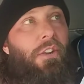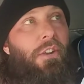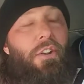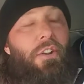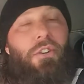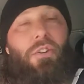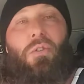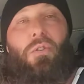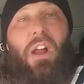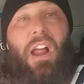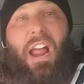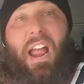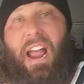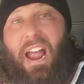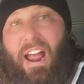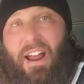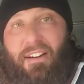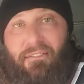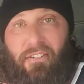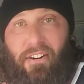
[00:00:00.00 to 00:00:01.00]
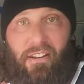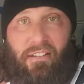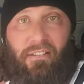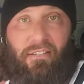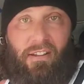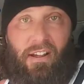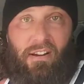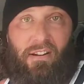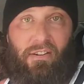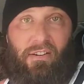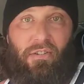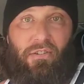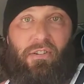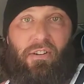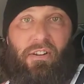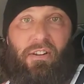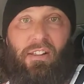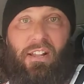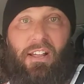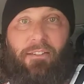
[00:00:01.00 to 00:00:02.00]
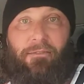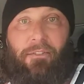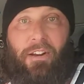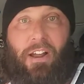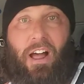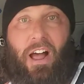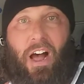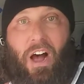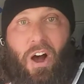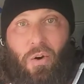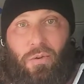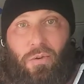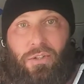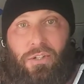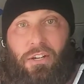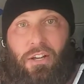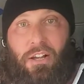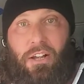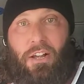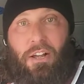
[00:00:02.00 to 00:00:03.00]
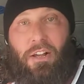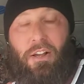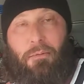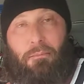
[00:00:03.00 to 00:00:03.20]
You can do everything. You can live in a house,